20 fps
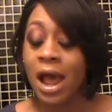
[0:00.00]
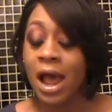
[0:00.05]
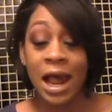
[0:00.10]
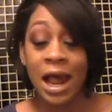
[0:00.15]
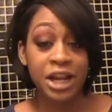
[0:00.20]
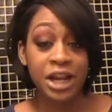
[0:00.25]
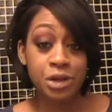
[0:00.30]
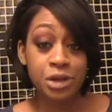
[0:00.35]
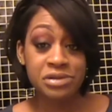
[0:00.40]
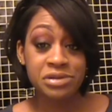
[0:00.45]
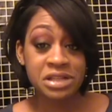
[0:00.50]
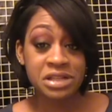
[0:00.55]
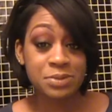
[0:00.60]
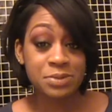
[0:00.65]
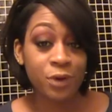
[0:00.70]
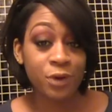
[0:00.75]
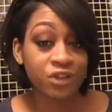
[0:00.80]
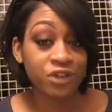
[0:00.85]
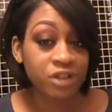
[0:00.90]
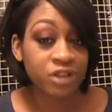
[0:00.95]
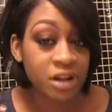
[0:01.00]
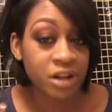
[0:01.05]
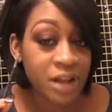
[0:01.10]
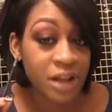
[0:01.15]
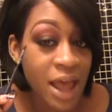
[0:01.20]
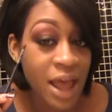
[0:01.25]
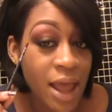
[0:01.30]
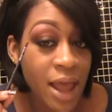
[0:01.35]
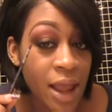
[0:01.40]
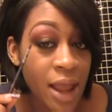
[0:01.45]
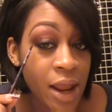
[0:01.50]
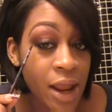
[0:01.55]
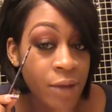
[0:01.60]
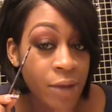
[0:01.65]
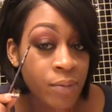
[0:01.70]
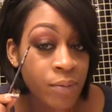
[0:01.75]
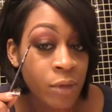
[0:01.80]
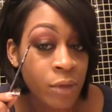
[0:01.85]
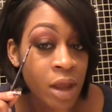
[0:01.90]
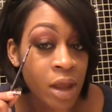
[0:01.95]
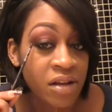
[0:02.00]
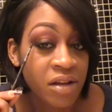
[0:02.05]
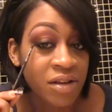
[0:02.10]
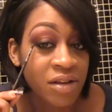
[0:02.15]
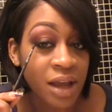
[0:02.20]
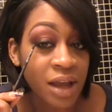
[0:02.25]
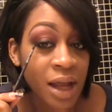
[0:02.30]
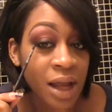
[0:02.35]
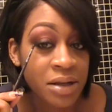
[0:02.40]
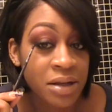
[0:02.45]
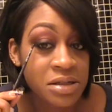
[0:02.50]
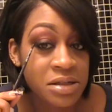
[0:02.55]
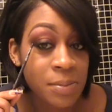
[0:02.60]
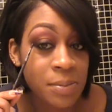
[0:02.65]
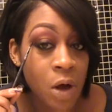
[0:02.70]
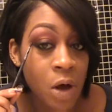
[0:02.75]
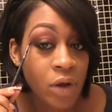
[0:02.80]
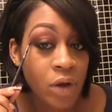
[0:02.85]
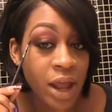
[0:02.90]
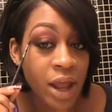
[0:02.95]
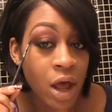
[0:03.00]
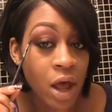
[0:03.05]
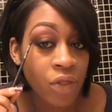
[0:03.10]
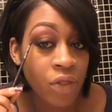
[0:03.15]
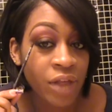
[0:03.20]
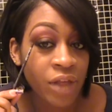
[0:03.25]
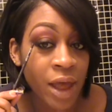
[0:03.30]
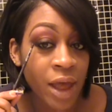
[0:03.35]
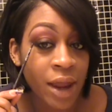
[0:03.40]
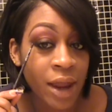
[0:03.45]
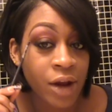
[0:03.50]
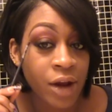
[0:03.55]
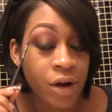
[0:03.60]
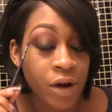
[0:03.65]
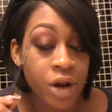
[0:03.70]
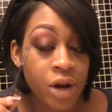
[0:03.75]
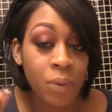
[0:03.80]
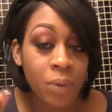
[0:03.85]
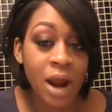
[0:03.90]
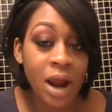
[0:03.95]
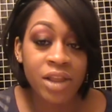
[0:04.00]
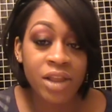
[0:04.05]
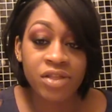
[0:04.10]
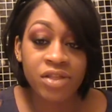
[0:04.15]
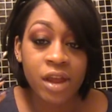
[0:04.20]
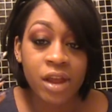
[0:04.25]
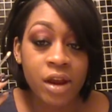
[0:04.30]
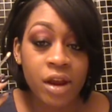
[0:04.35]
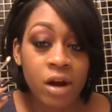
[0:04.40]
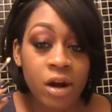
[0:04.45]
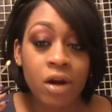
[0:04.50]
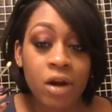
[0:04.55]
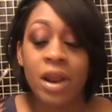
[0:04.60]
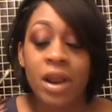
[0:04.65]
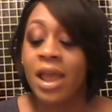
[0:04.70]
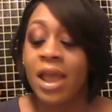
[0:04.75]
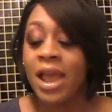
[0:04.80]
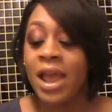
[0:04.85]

I use this brush today to kind of smoke out that area right there.